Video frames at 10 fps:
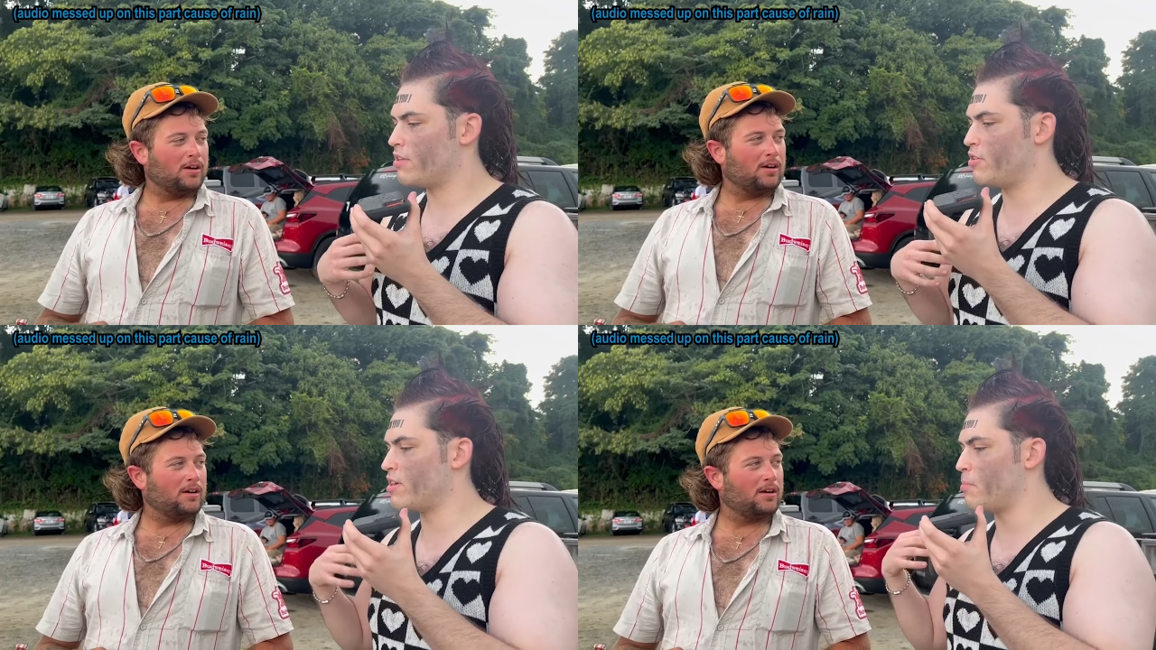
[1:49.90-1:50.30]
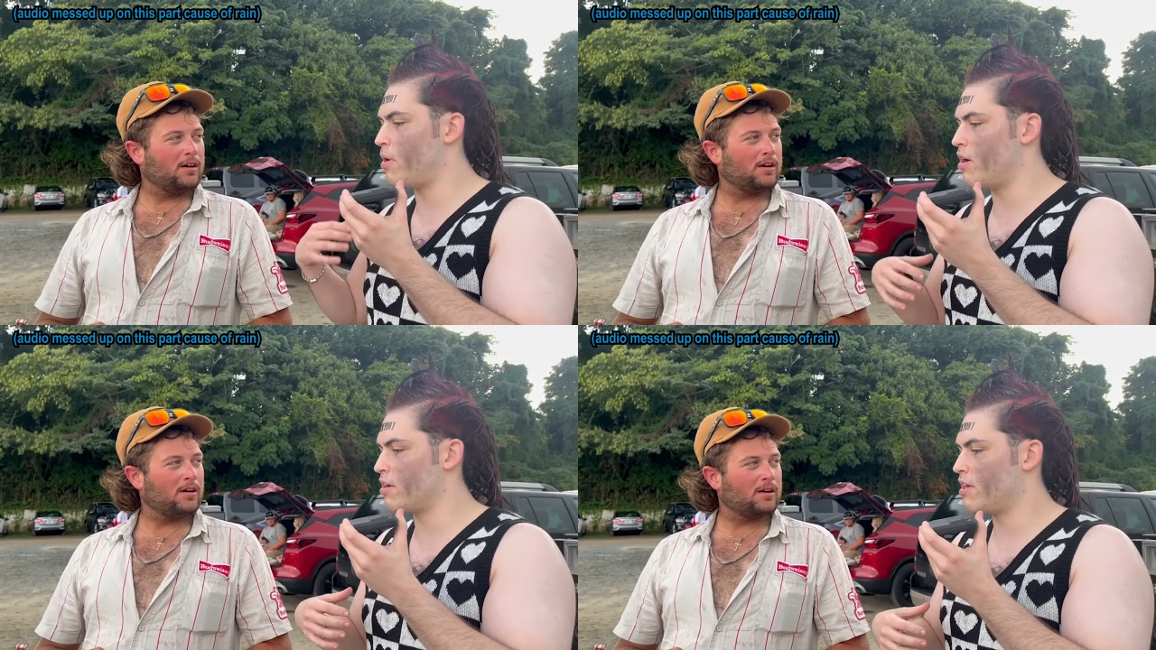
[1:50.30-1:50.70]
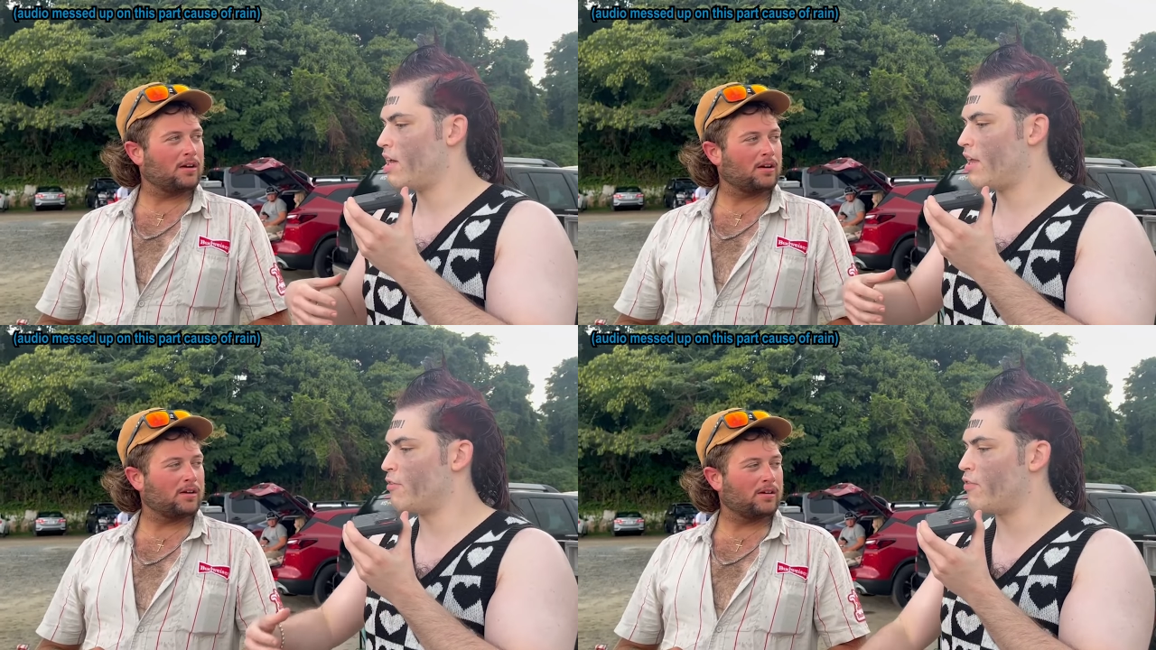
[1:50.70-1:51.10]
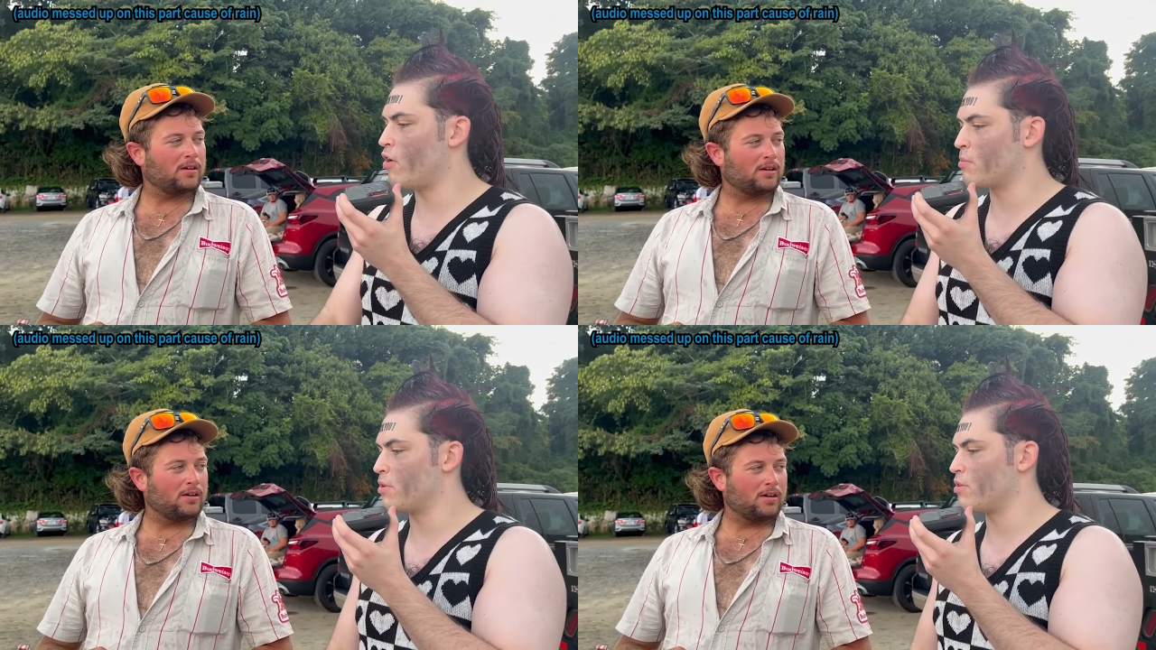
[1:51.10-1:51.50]
Speaker 1: you think a punk and a
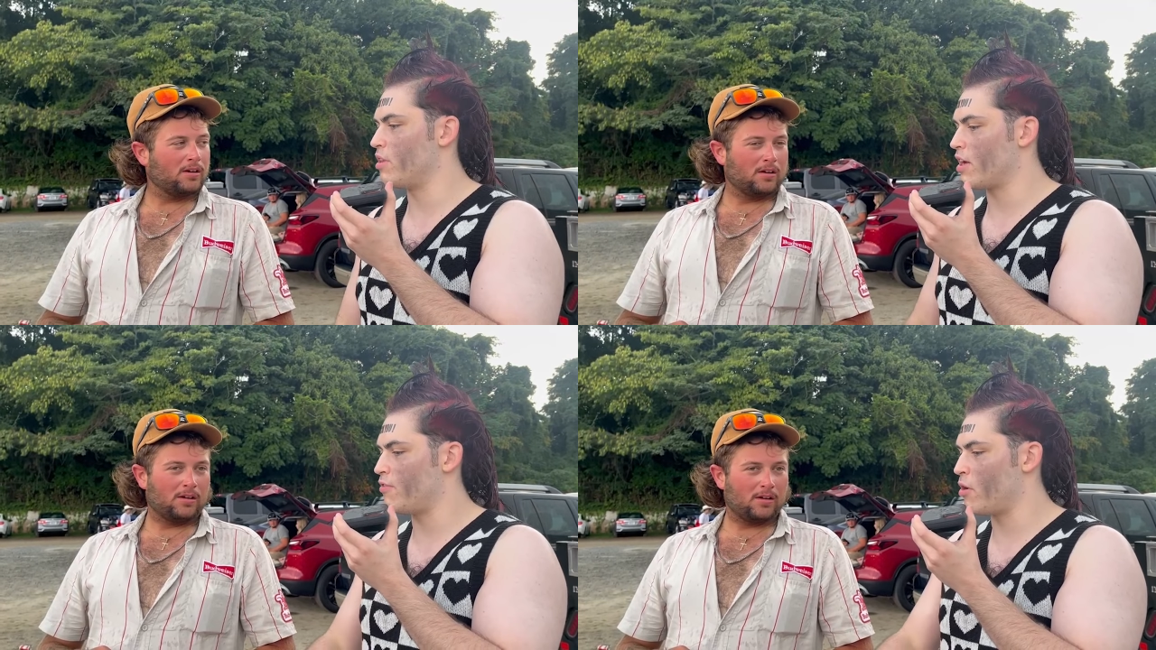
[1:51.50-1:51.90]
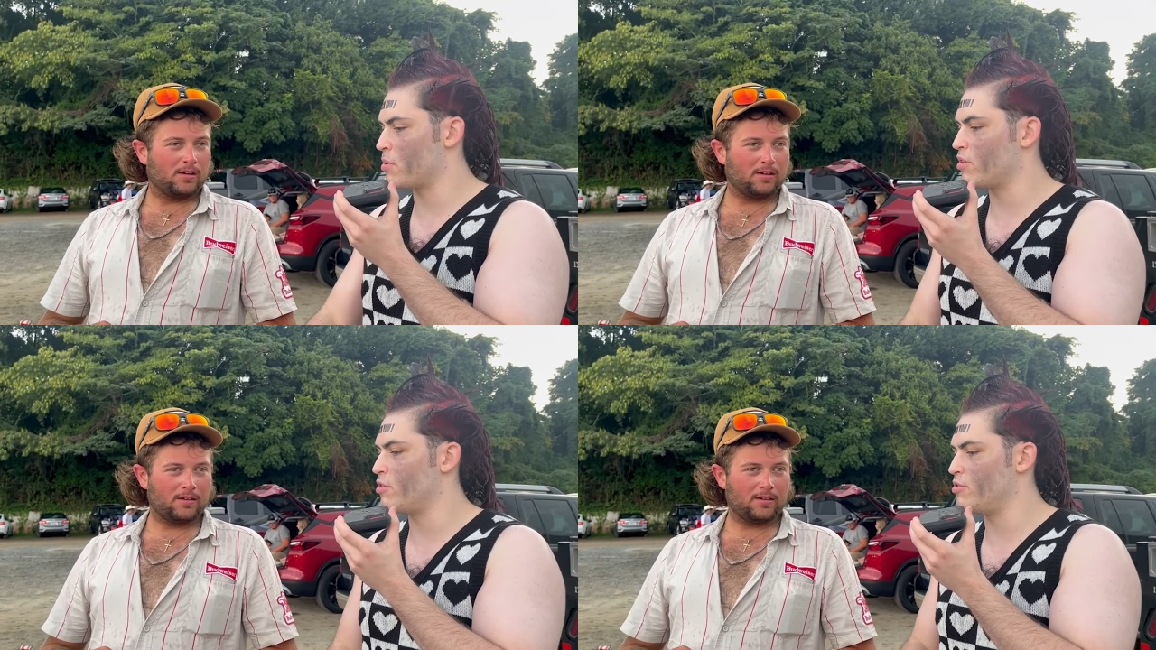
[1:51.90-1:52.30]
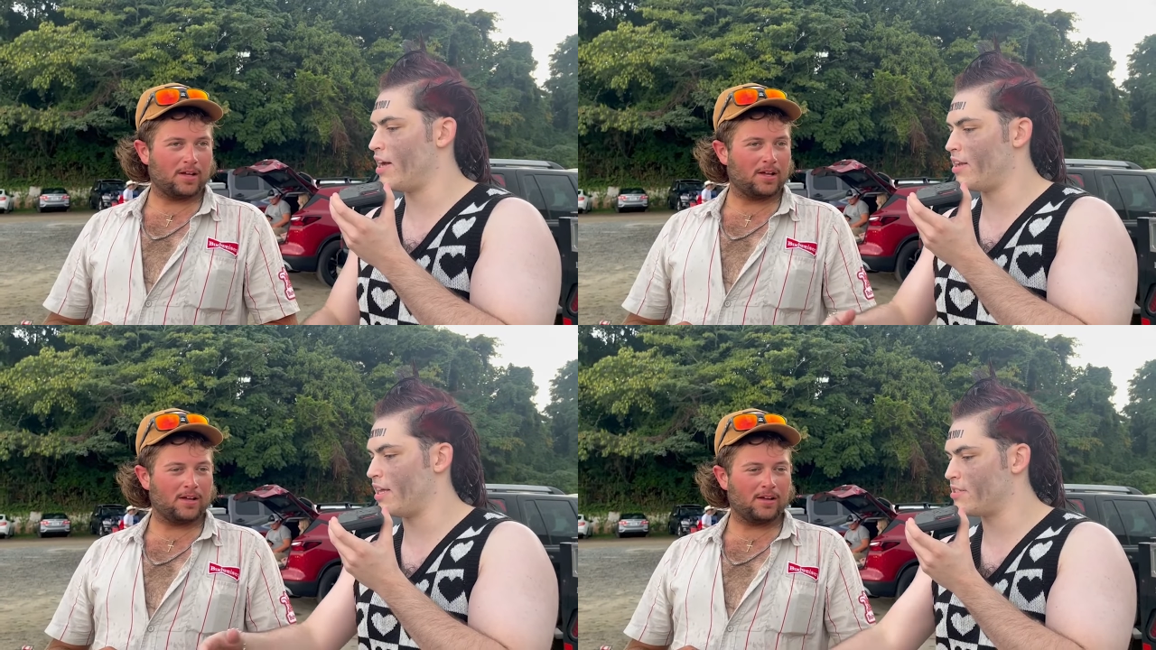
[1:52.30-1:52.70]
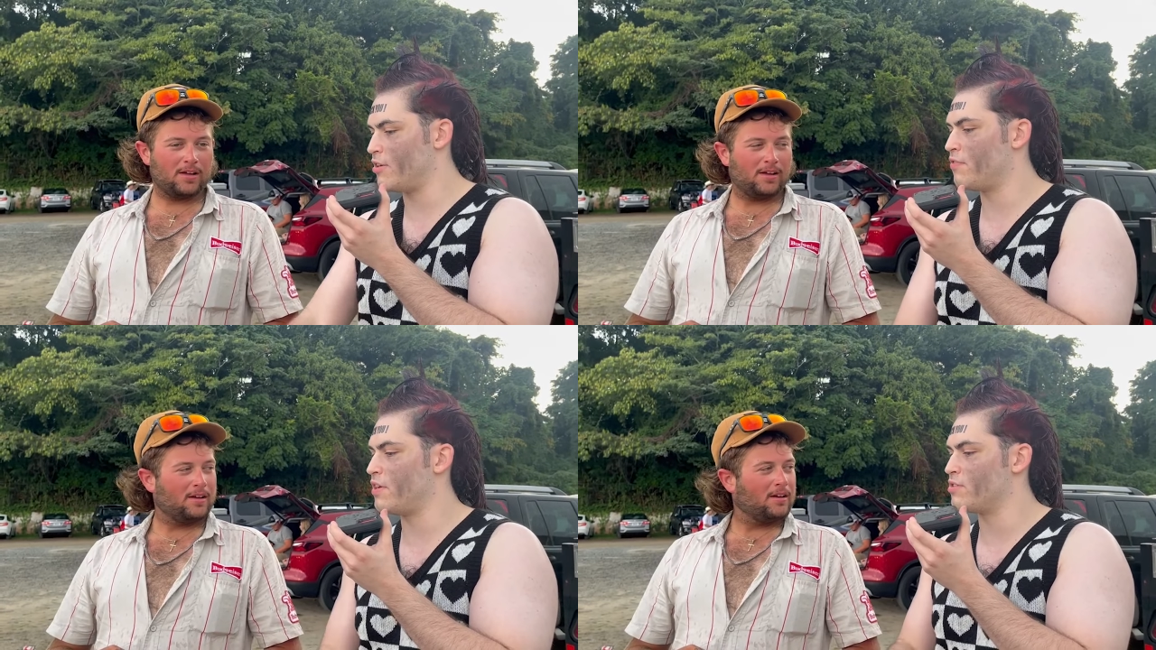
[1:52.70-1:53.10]
farm girl, like a farmer girl who knew how to like
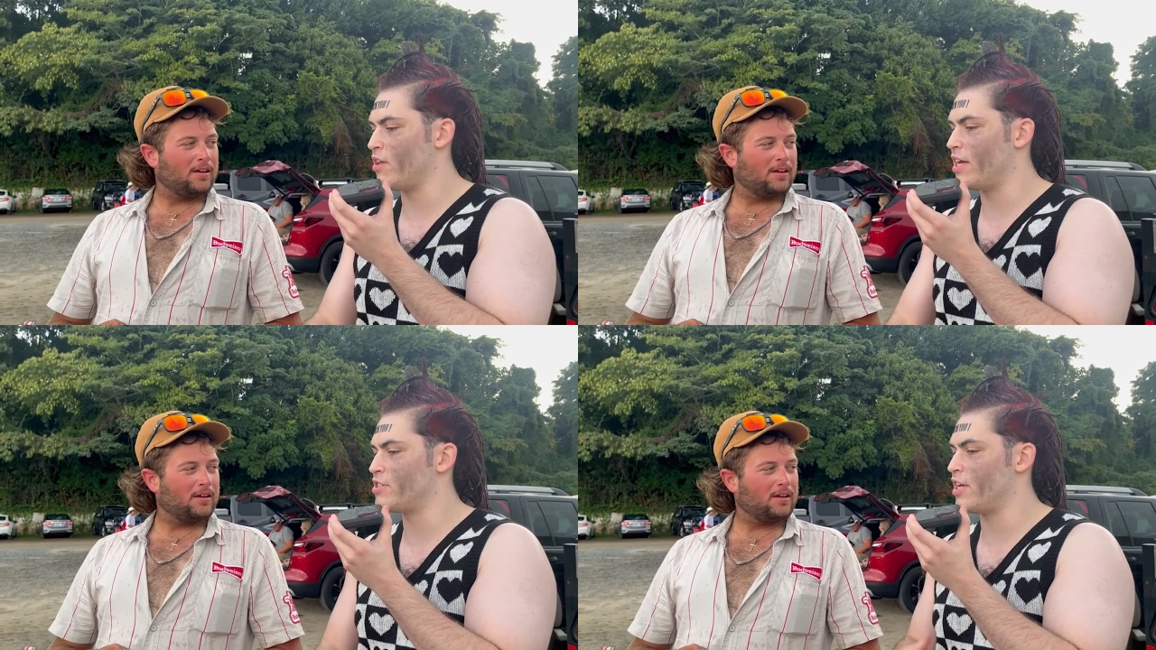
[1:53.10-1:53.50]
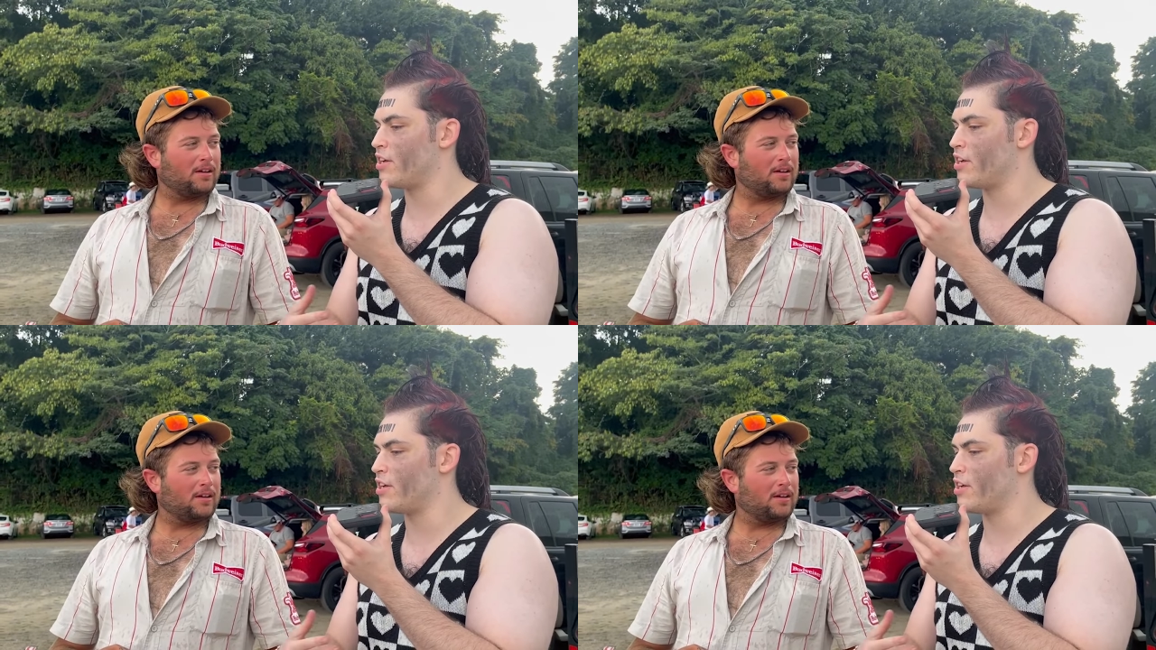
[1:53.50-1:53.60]
till fields and all that shit,